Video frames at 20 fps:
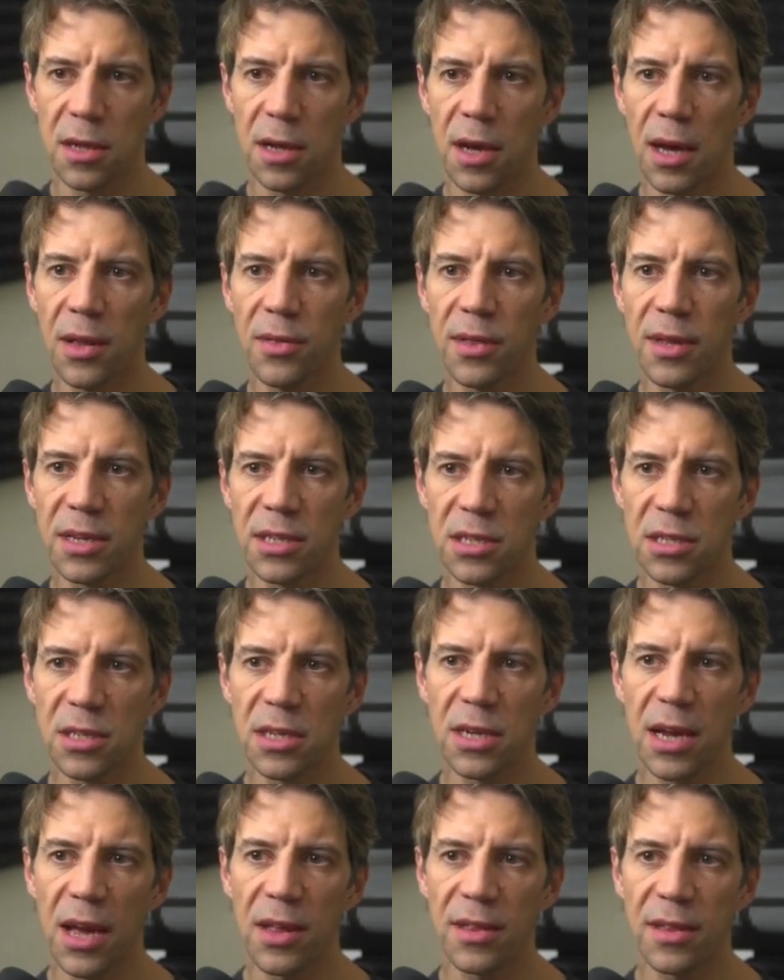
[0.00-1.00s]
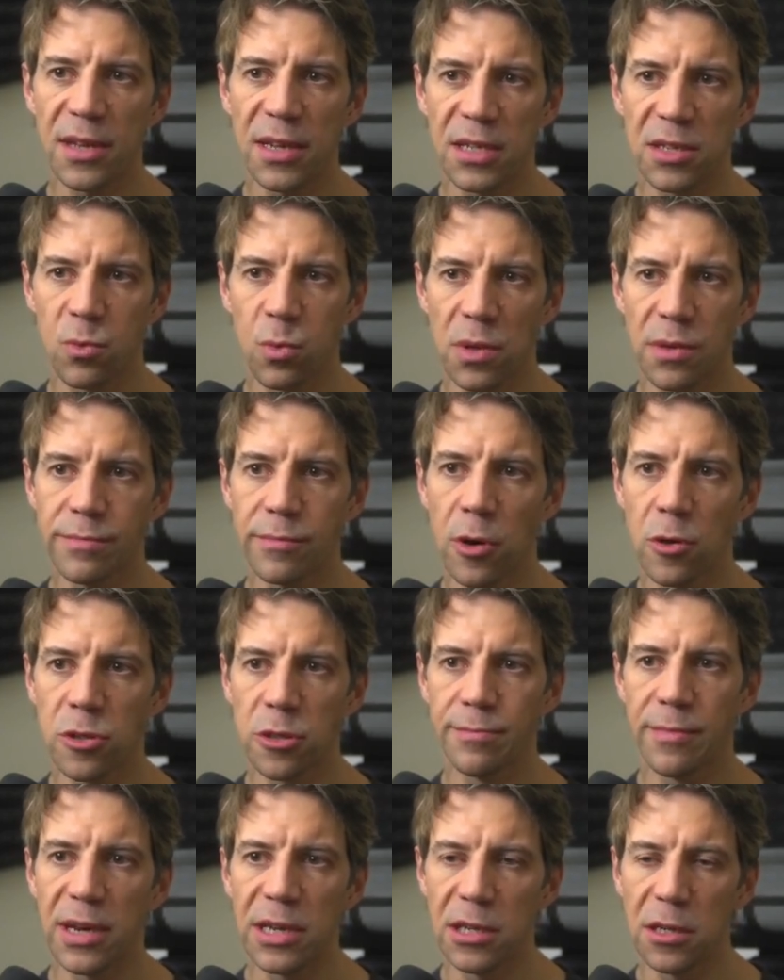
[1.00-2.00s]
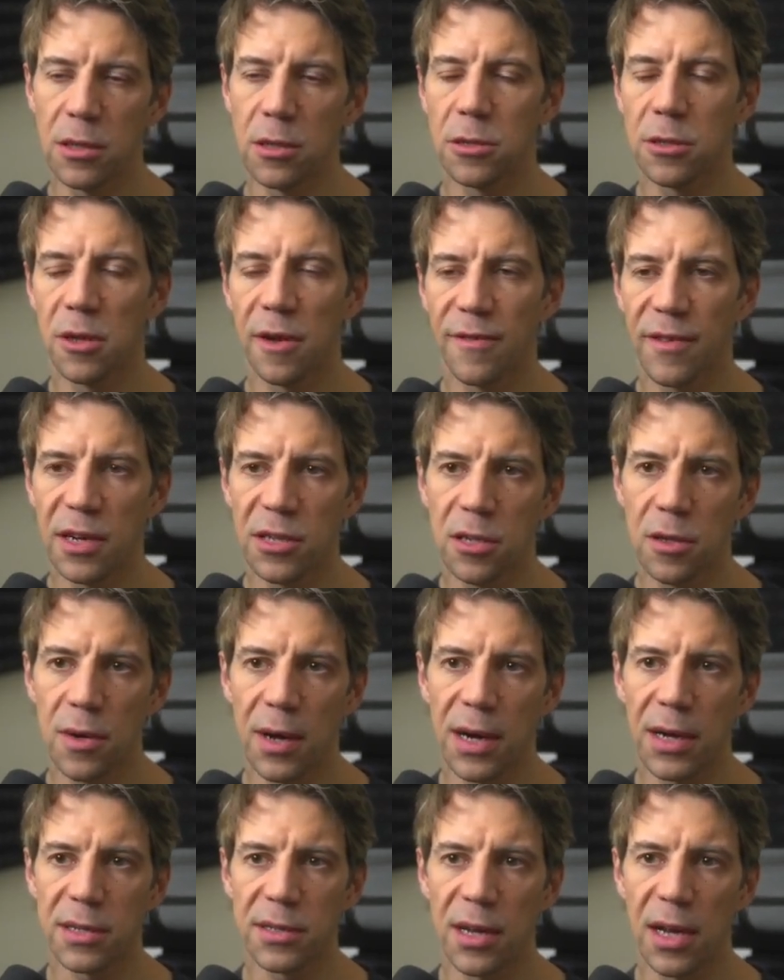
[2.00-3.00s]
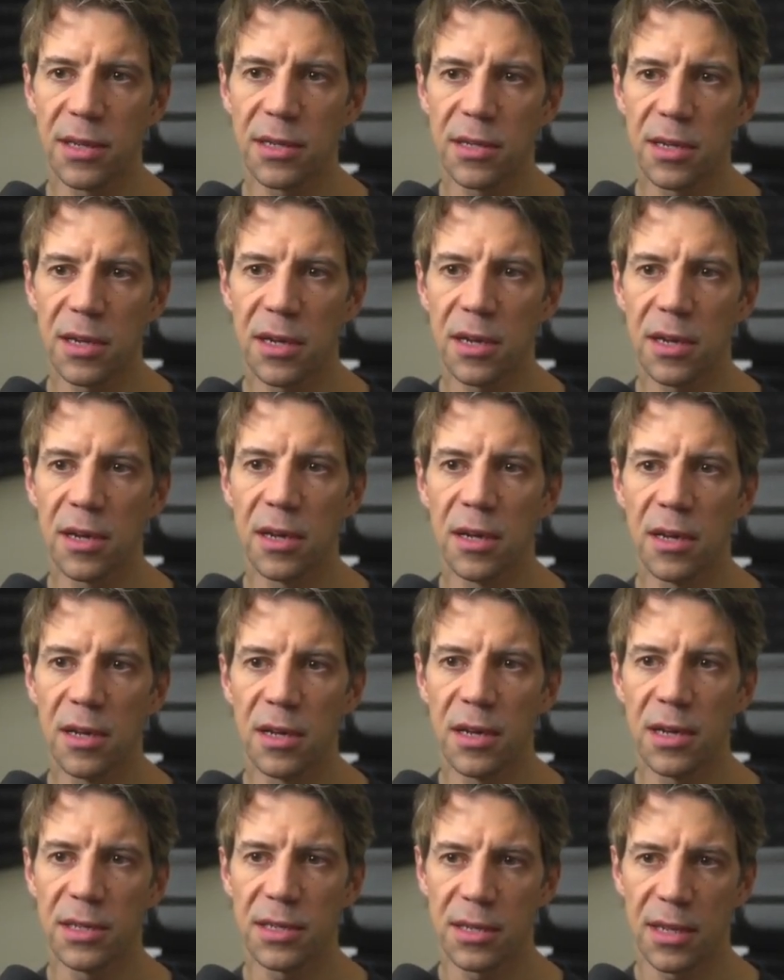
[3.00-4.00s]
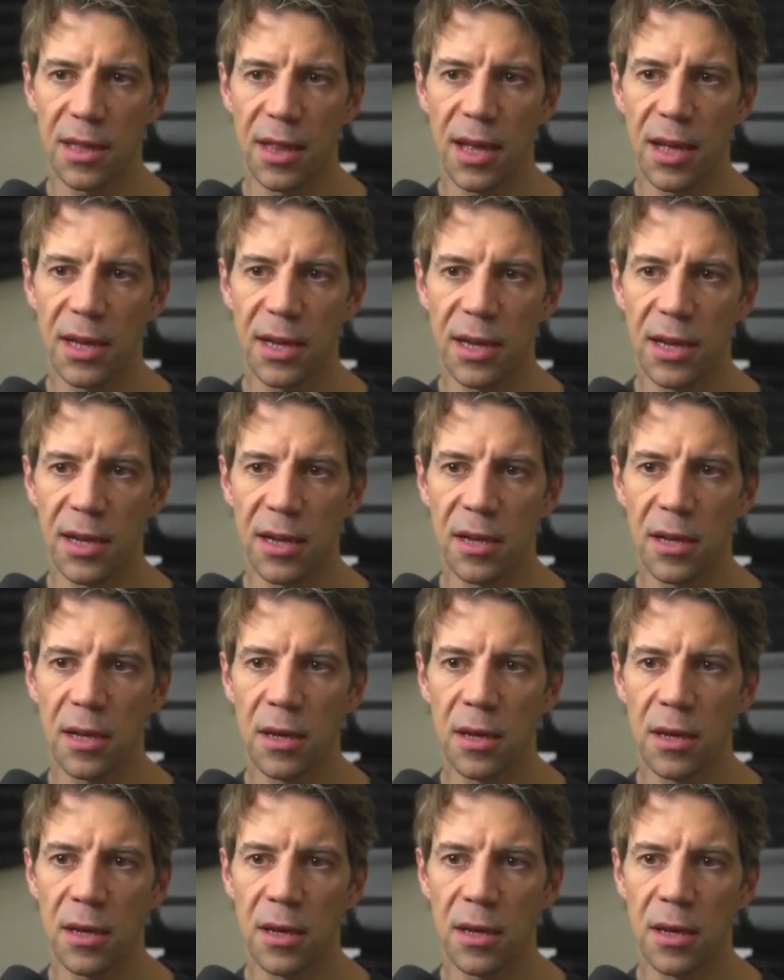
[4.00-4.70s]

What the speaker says: And this, you get this with most menus. So if I do Alt Enter, it's there.